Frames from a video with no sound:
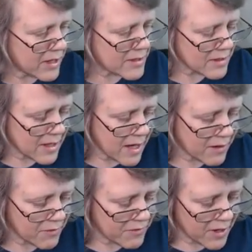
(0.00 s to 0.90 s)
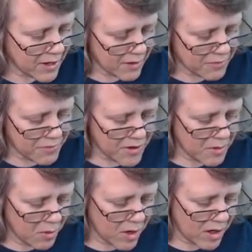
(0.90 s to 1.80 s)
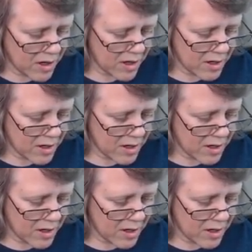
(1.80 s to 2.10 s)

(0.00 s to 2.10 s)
takes a lot of, uh, free work,